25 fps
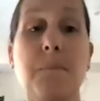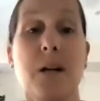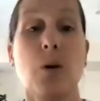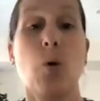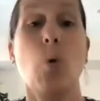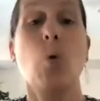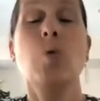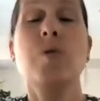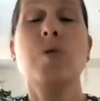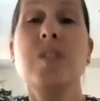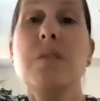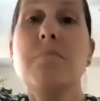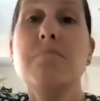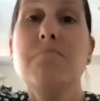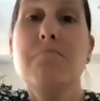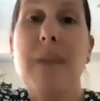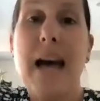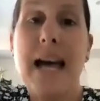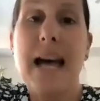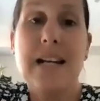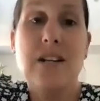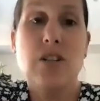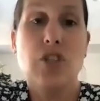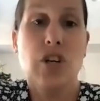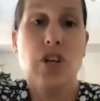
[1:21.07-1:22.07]
but also
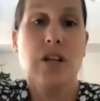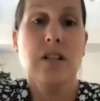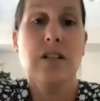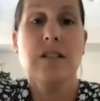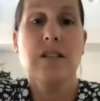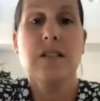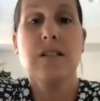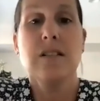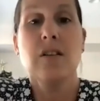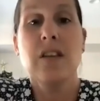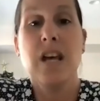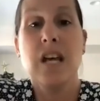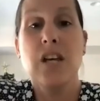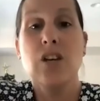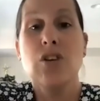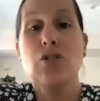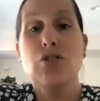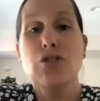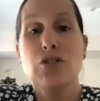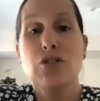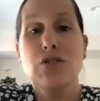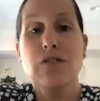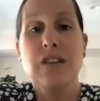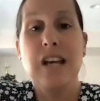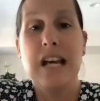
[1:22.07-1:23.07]
manage it so that you
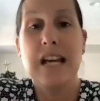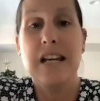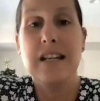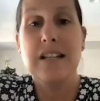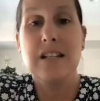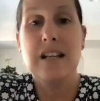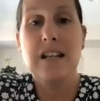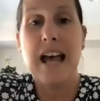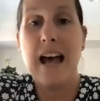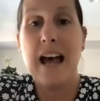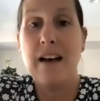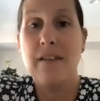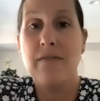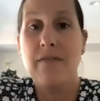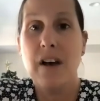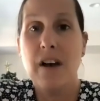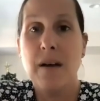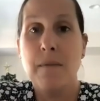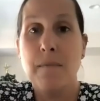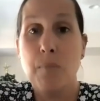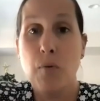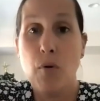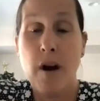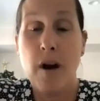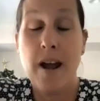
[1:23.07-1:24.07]
do get to have
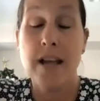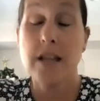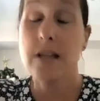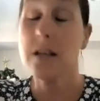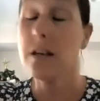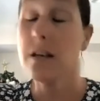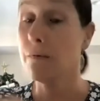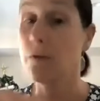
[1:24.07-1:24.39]
a break